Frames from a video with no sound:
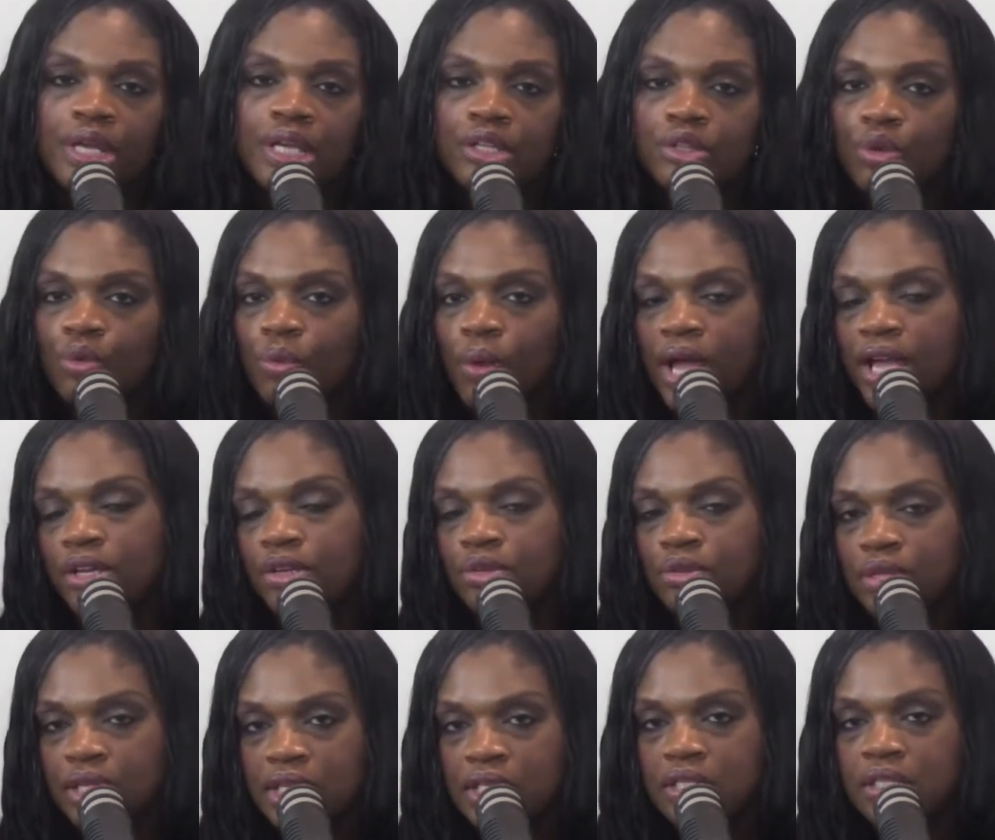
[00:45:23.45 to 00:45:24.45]
Either way, you
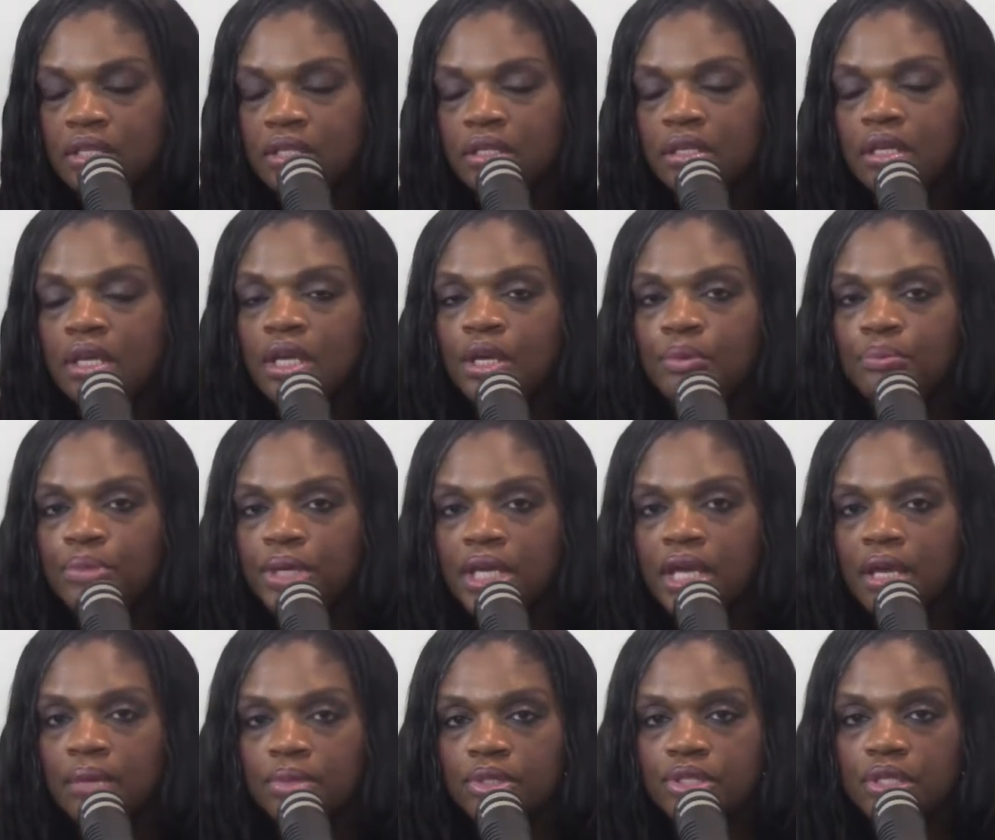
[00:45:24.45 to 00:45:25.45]
need to be
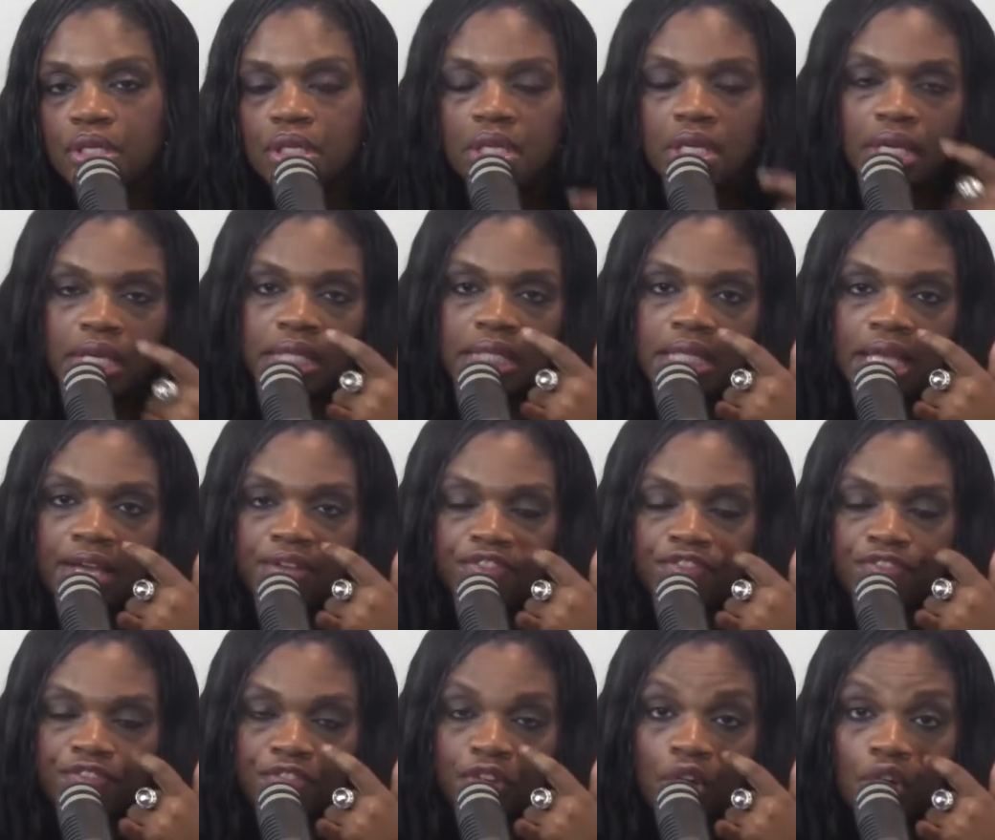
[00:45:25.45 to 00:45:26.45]
able to look in that
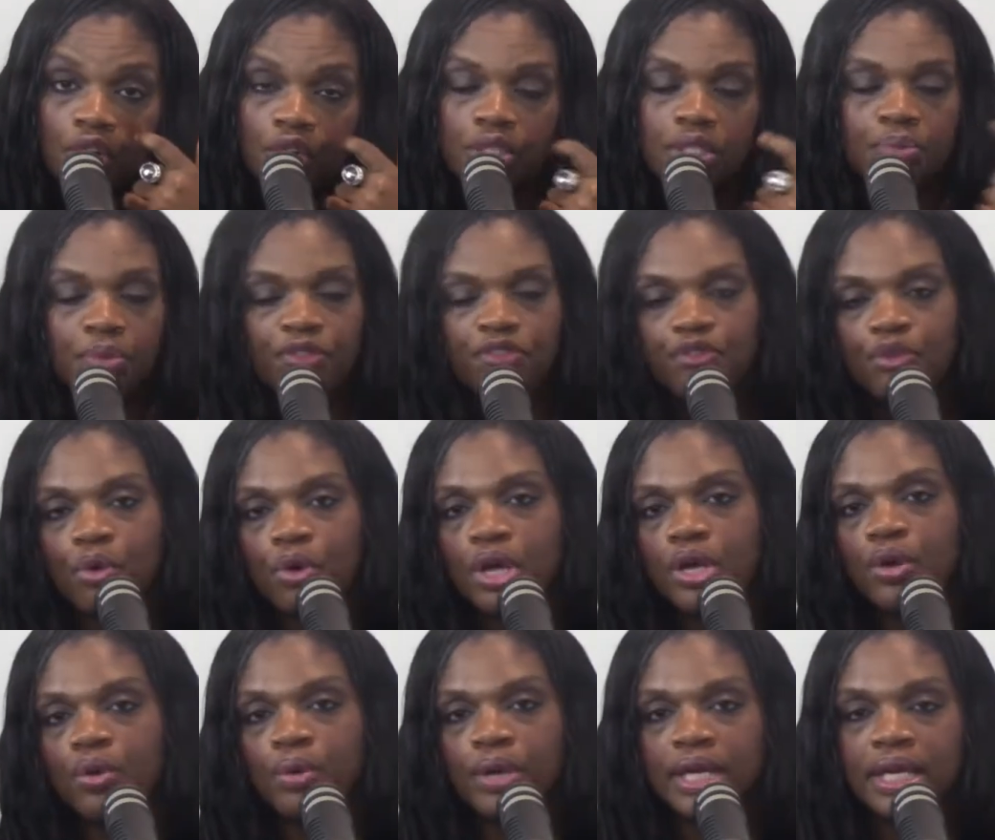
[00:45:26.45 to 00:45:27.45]
first before
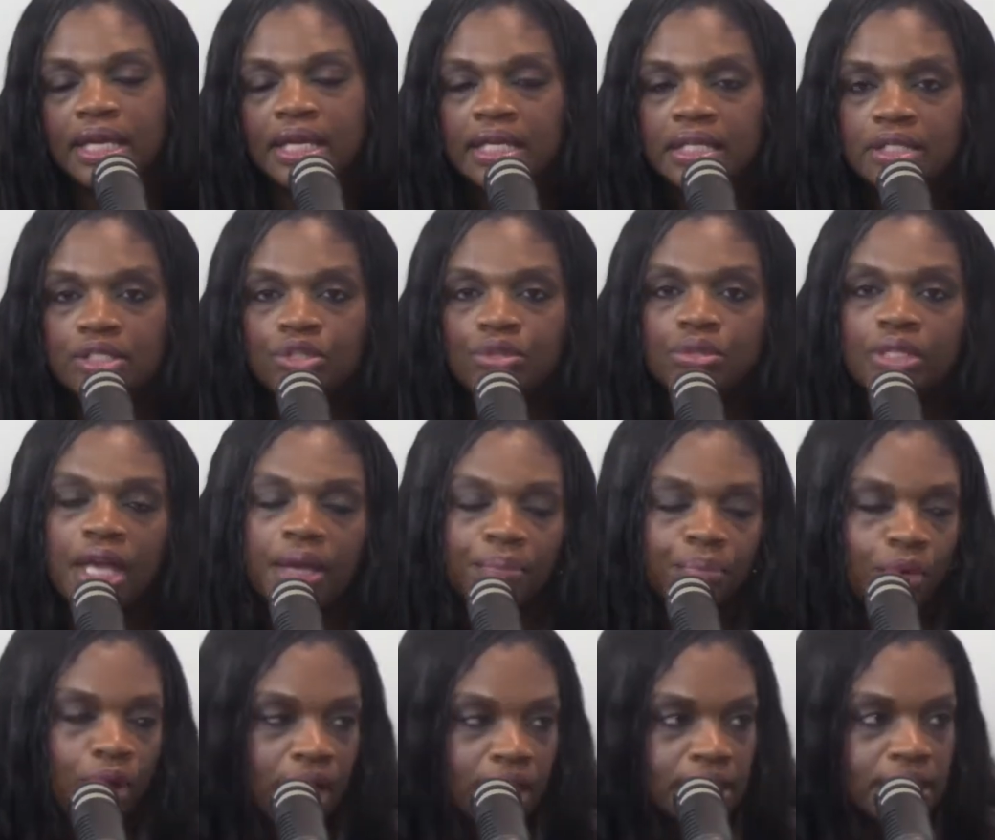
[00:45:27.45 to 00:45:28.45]
going into that
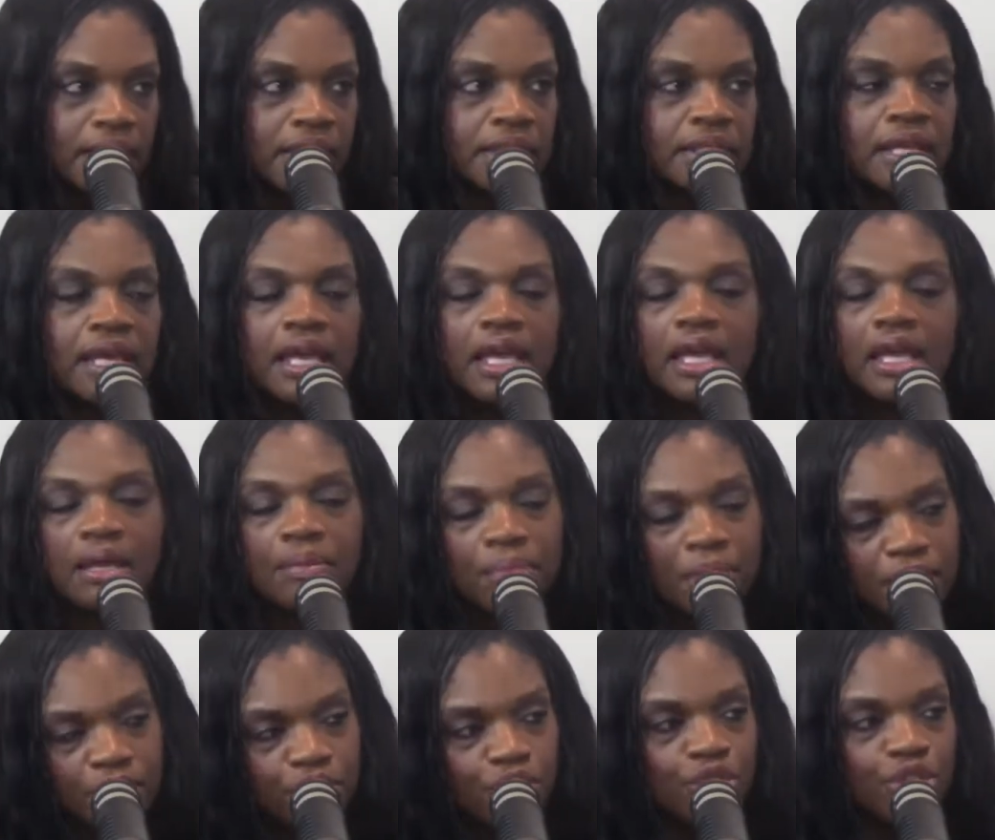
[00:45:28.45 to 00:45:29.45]
process, and
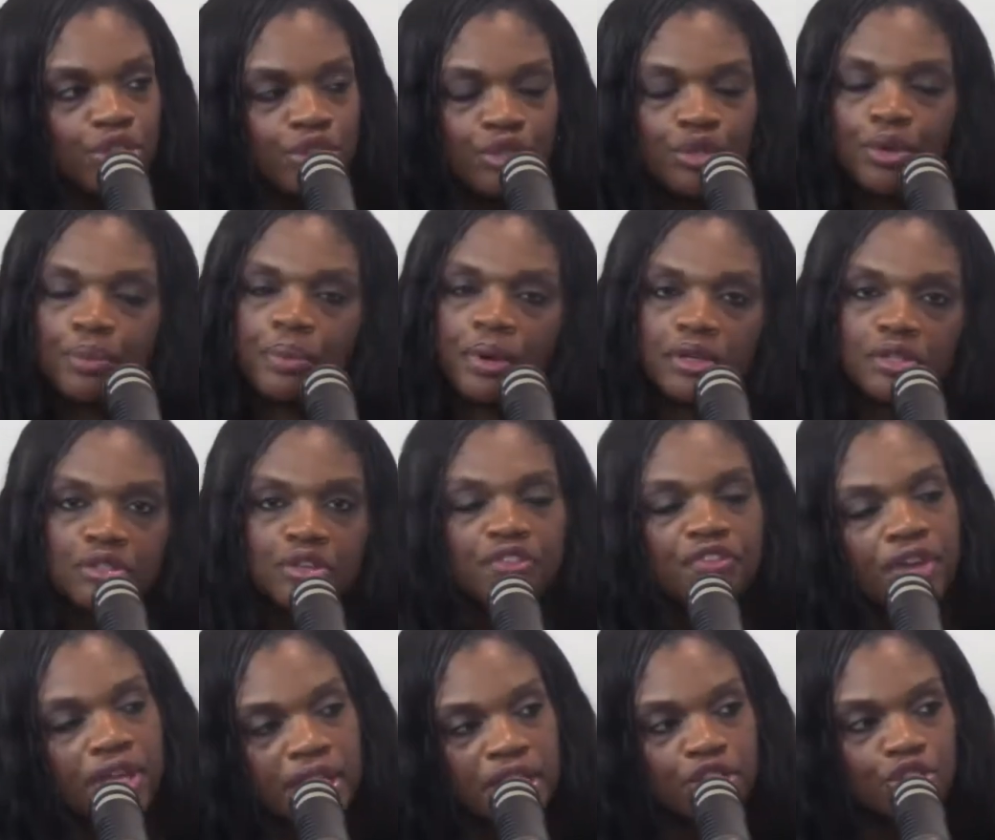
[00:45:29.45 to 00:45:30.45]
make sure you do a personal
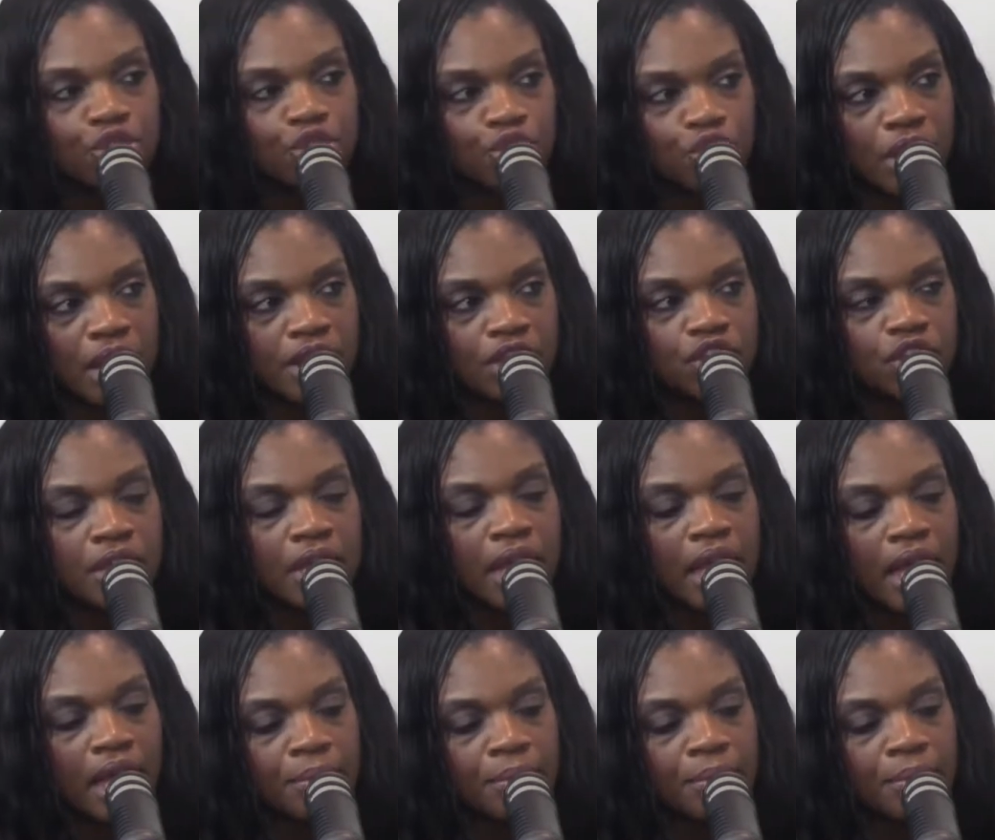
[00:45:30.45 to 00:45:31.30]
financial strategy.